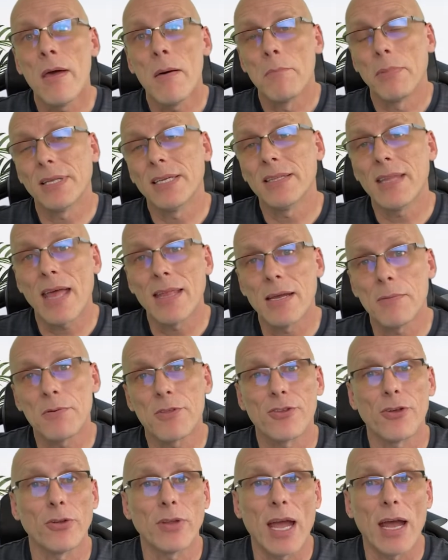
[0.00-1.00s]
But in that
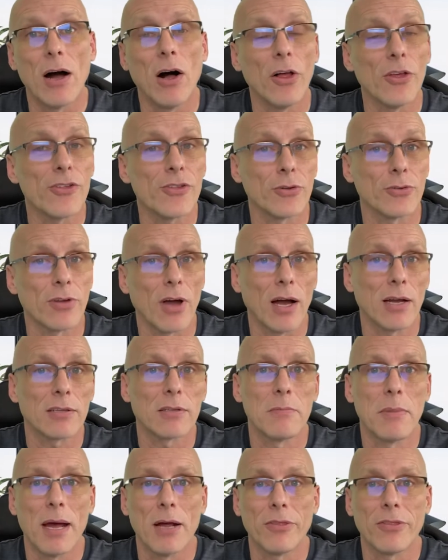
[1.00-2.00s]
episode, I also talked
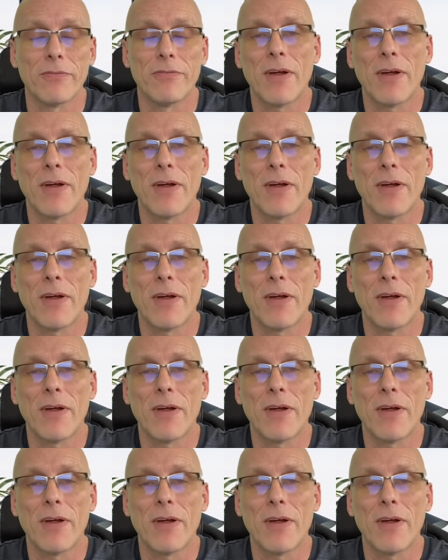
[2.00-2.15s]
about the